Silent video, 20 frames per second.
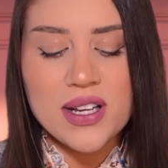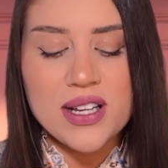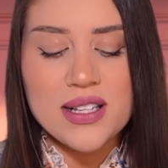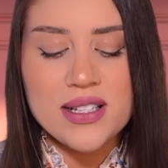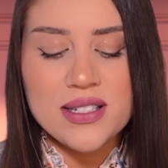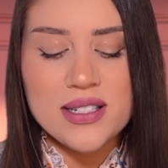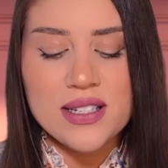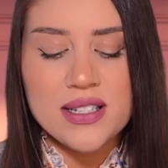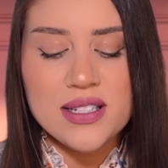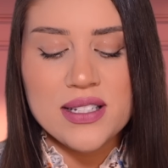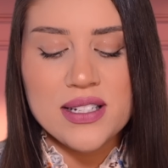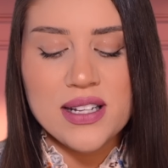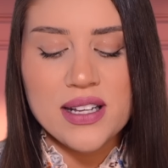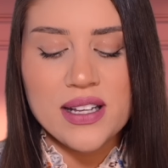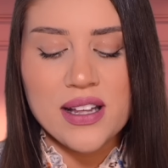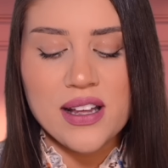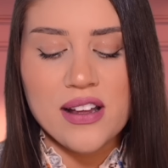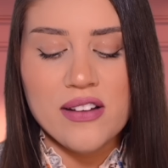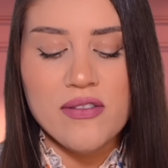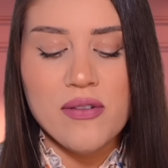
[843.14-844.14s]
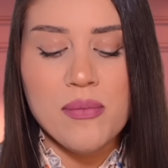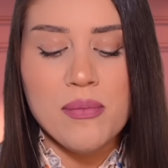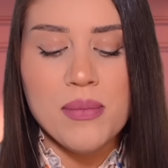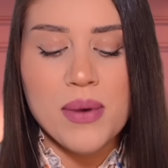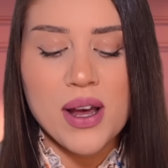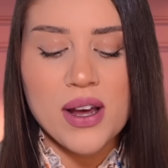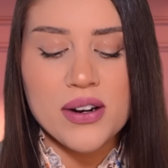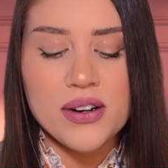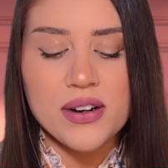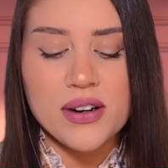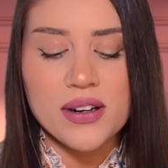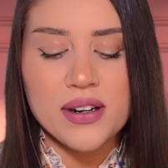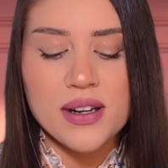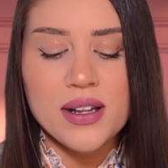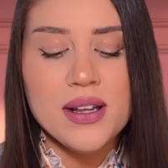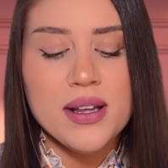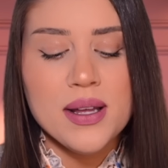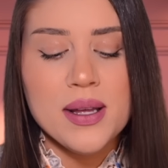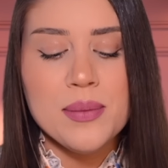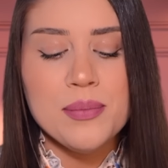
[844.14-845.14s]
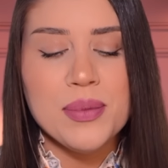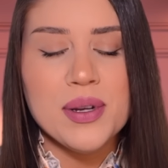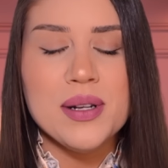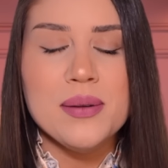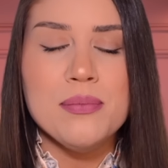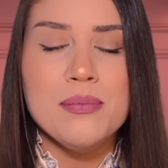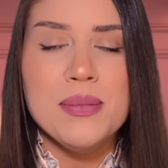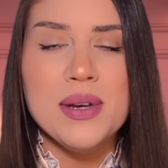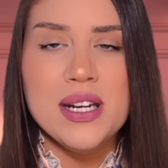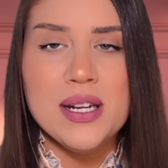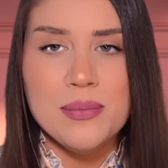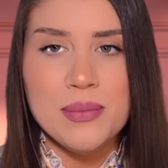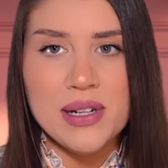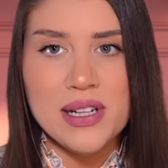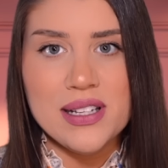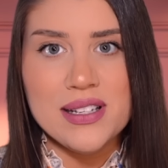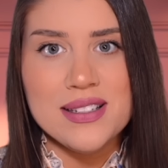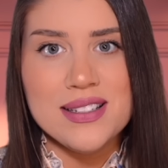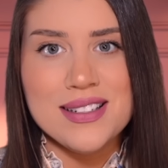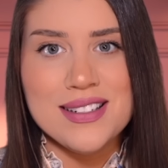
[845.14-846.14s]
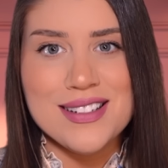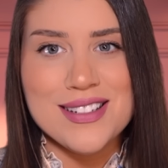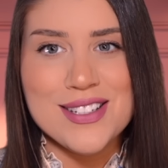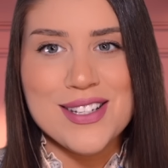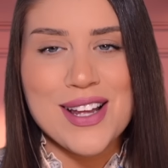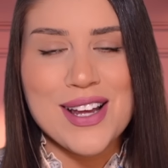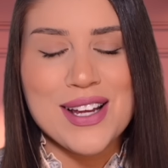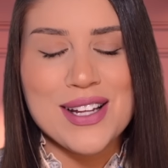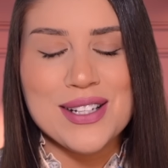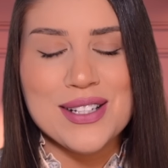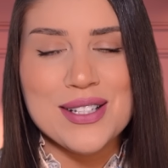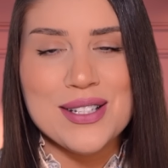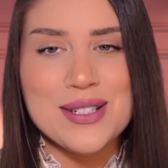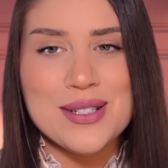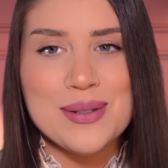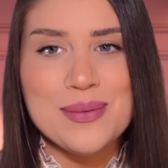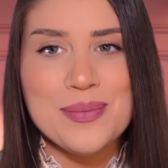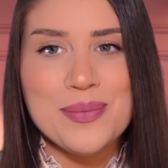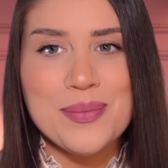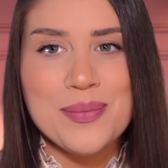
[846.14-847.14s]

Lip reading: consisting of modern but minimalist designs?